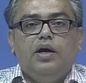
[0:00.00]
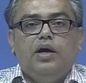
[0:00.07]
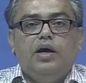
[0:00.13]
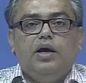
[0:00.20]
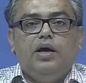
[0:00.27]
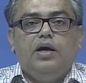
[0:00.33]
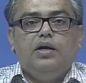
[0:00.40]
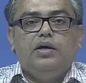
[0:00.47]

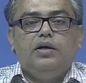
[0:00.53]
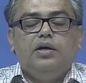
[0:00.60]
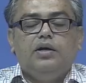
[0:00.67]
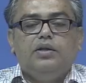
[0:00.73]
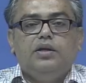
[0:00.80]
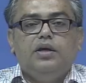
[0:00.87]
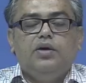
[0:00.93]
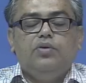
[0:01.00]
and
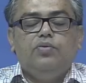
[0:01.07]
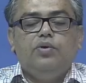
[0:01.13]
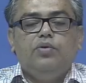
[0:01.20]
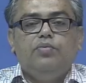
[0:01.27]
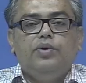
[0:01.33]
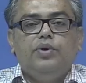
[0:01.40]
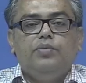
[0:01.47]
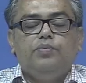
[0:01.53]
there will
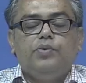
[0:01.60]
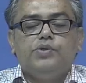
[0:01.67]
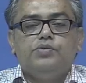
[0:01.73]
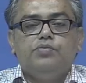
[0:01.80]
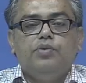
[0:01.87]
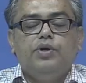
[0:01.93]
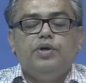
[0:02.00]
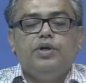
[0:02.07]
be a
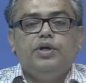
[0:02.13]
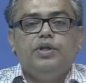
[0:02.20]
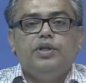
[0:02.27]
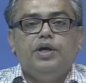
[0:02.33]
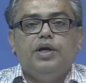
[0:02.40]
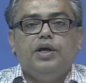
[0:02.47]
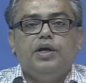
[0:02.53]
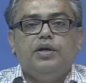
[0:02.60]
possibility
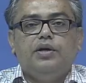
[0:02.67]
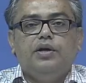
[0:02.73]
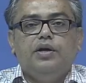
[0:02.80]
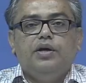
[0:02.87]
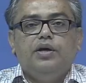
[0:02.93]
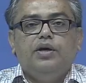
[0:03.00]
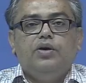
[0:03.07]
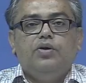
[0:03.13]
that
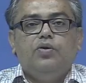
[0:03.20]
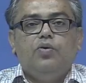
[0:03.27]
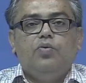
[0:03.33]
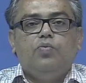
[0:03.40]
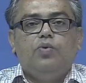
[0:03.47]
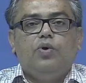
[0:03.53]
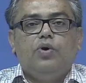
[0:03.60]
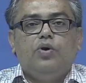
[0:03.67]
you know
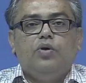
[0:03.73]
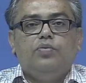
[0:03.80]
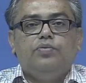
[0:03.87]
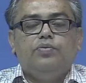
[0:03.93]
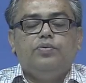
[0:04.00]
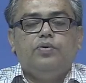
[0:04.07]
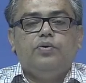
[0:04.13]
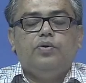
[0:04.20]
one of
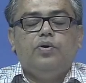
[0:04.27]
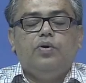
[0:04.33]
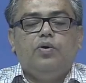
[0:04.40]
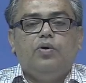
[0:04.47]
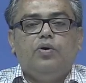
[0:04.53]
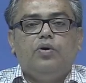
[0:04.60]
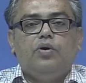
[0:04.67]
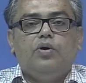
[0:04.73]
uh,
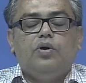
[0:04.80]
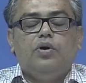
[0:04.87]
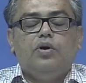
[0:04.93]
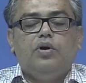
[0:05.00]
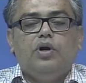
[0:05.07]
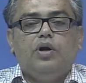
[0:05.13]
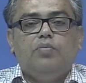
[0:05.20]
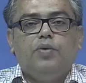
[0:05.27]
or uh,
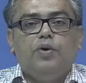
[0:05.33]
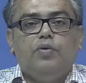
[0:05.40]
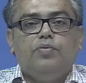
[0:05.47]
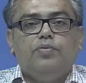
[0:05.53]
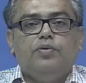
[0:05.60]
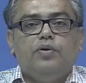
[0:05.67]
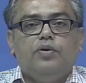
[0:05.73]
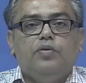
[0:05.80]
number of
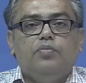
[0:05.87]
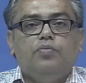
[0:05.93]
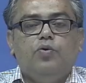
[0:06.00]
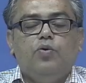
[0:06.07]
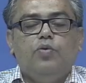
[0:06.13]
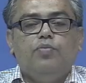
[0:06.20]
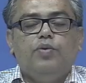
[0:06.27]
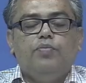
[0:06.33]
uh,
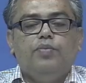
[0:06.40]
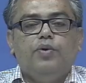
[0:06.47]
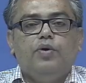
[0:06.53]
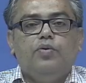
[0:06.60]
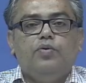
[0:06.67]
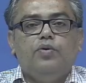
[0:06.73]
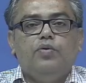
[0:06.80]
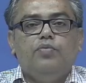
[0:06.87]
board member
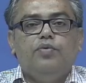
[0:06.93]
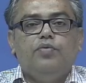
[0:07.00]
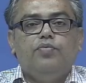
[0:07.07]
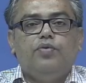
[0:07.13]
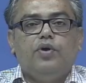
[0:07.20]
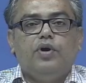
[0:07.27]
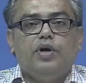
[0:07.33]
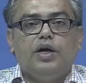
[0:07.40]
will be a
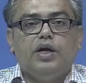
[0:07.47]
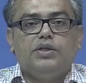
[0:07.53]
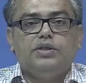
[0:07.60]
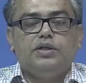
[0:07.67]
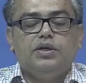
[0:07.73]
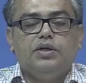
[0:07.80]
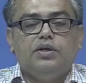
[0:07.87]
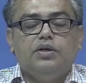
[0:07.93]
foreign
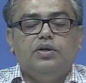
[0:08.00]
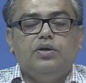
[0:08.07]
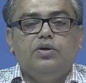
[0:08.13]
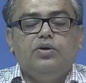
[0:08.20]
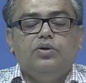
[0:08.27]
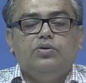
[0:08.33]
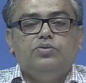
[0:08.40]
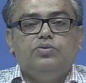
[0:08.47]
national.
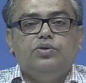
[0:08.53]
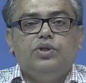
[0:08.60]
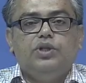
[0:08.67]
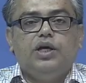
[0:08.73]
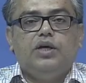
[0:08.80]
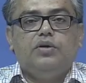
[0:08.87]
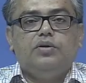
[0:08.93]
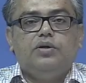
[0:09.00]
So, in
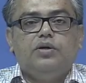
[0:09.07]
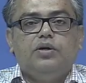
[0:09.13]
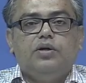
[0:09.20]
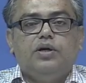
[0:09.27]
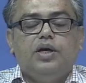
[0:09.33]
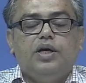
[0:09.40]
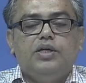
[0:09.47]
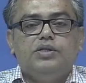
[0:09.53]
that
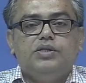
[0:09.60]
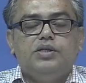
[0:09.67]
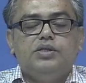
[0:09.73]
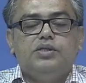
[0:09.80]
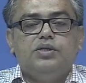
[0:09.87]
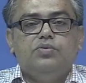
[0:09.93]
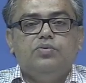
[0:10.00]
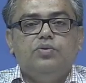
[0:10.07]
cases
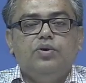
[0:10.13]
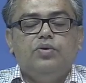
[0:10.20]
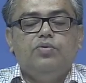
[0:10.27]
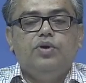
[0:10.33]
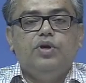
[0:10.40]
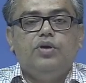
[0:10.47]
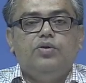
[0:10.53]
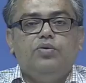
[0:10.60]
you, you
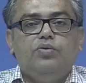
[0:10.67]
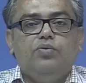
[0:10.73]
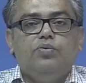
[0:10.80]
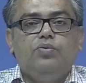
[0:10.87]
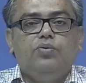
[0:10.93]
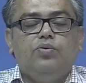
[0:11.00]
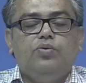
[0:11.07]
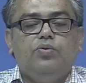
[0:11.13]
need
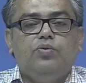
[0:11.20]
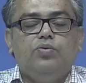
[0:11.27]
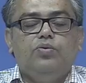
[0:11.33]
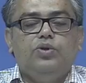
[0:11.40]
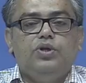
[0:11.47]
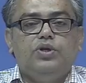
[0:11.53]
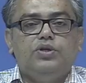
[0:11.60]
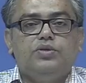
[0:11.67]
to do
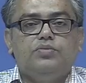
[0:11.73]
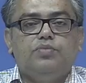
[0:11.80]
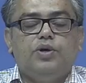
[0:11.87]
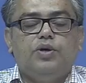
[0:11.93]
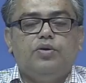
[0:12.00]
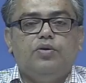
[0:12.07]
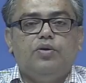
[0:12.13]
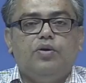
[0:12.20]
this
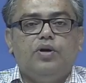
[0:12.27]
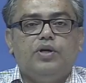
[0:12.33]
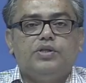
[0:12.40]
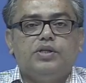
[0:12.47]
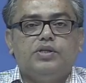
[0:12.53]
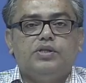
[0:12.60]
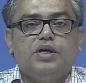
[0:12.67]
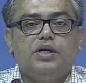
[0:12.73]
particular
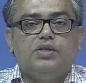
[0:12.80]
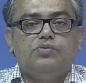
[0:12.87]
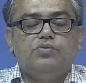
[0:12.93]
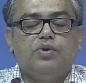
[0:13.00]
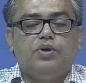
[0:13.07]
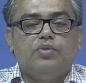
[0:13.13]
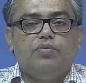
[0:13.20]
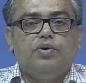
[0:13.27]
exercise
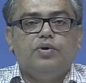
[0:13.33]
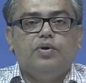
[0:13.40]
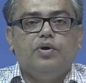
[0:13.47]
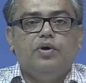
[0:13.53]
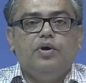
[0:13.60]
whatever